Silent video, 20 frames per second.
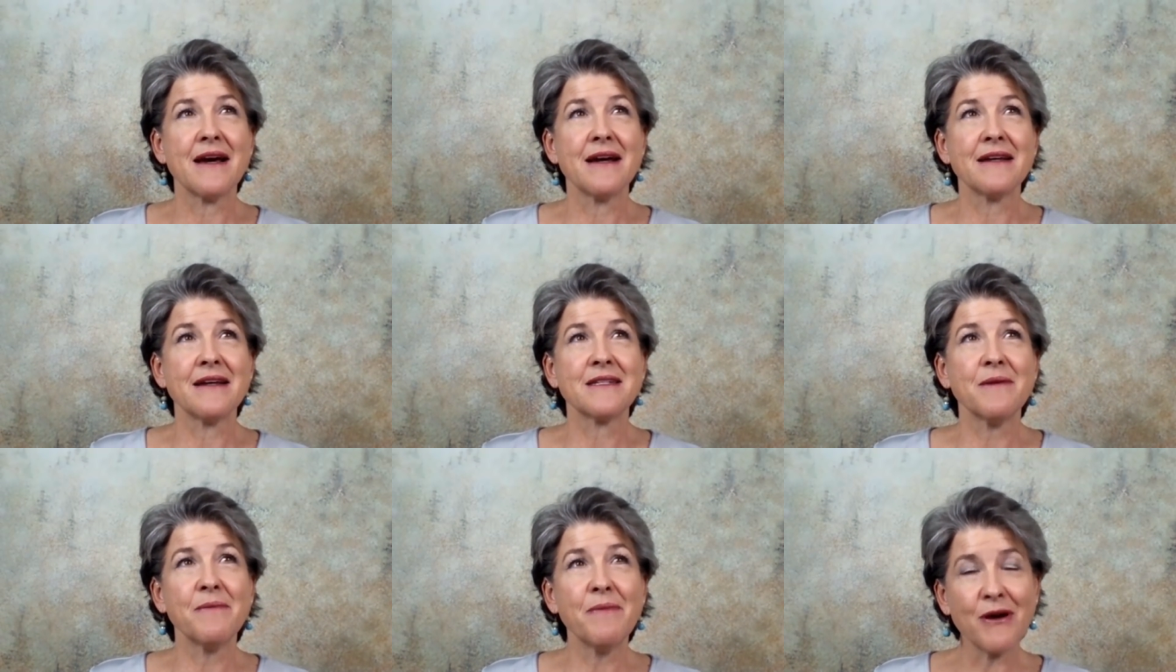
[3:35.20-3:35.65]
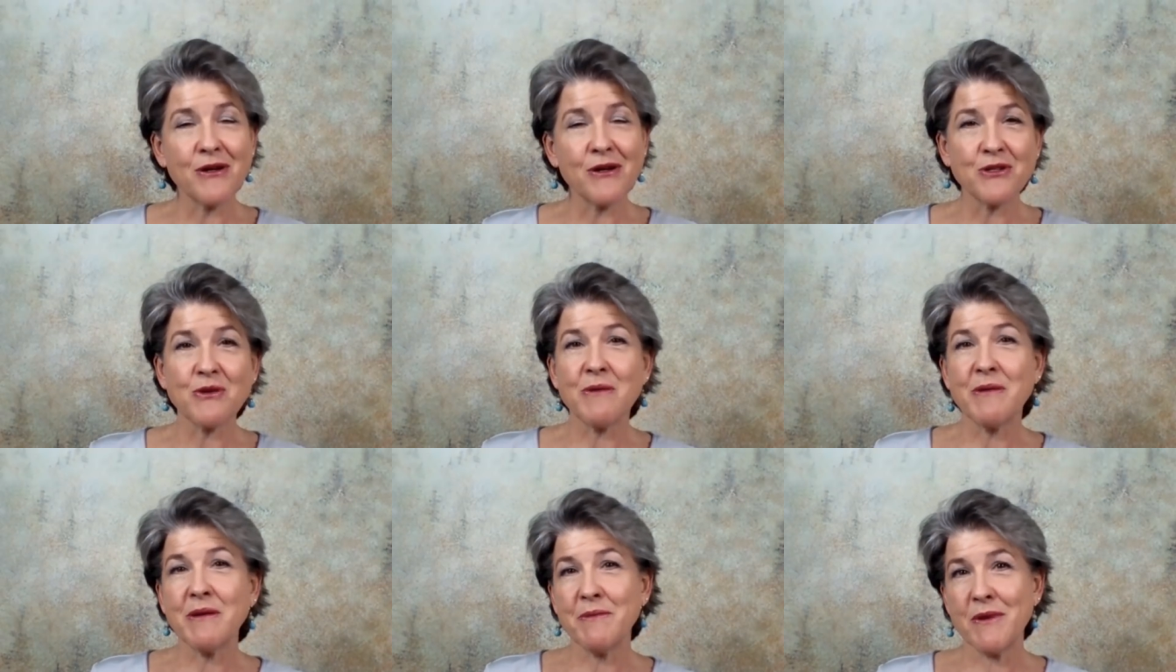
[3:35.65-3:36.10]
To
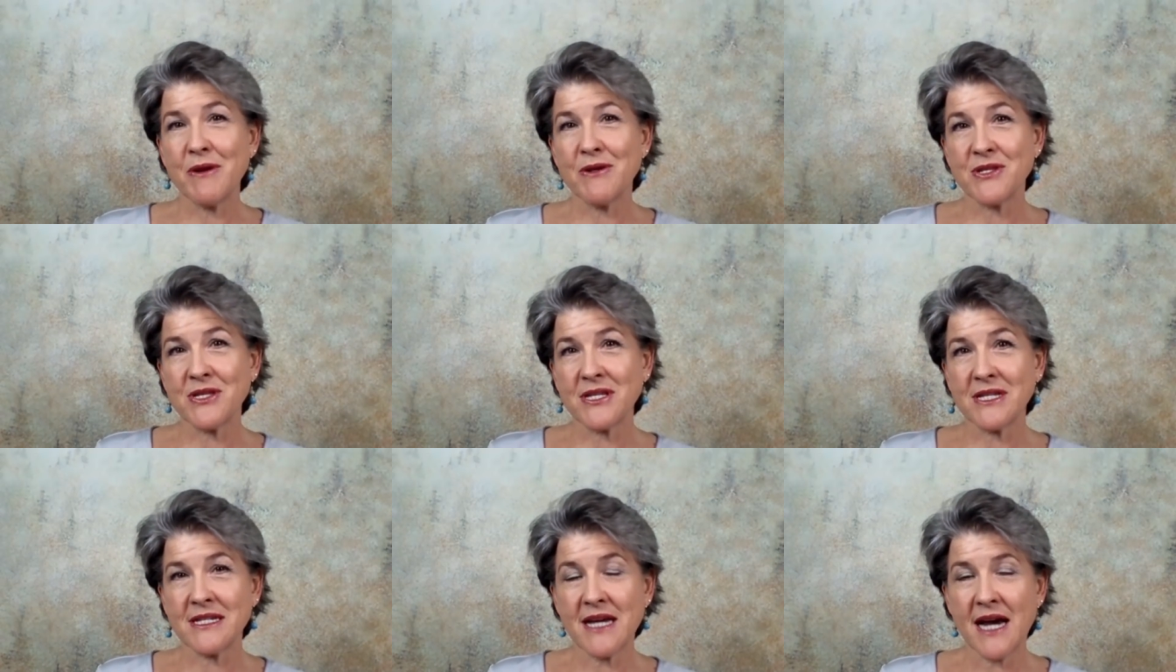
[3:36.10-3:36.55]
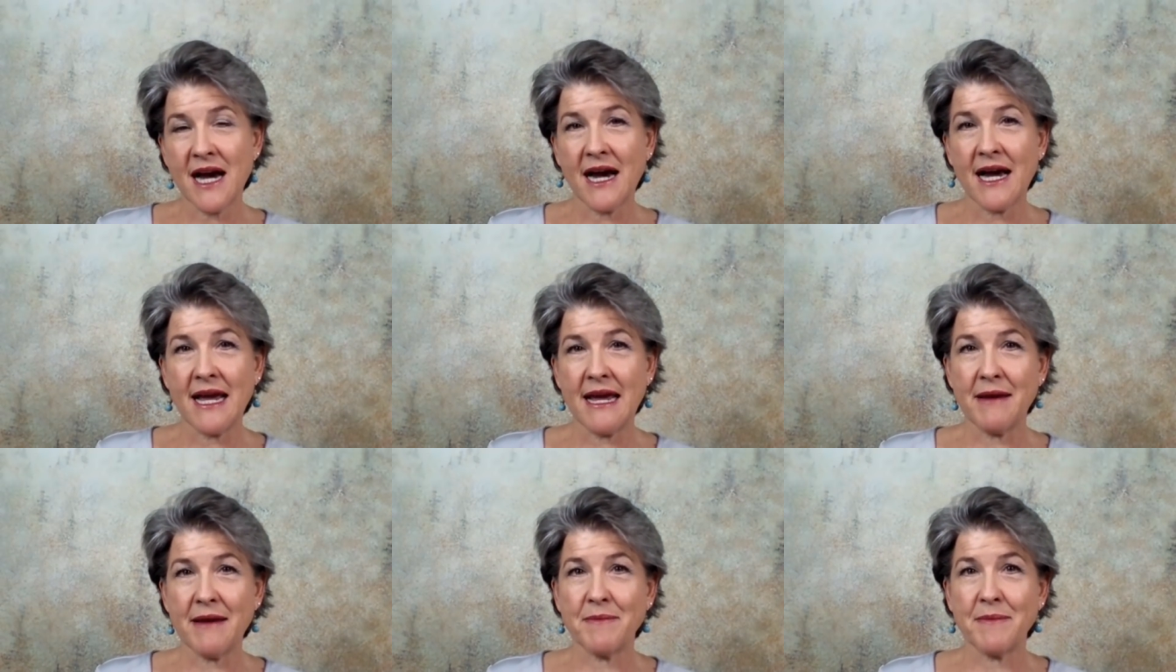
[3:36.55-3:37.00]
most women, most of the
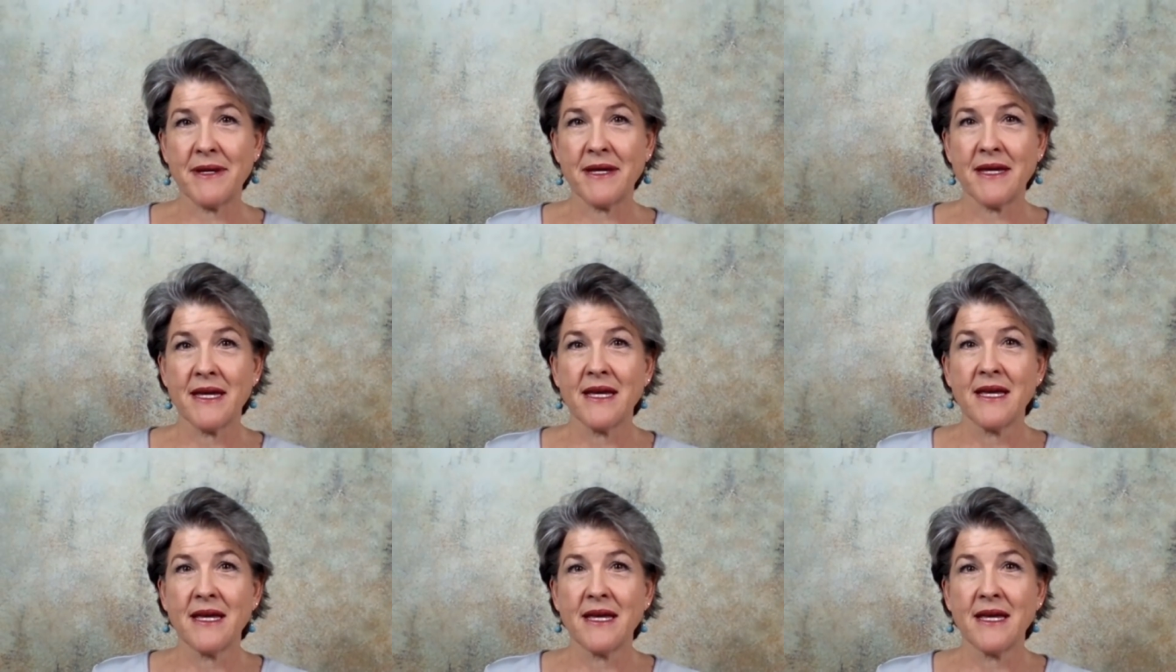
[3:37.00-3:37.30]
time,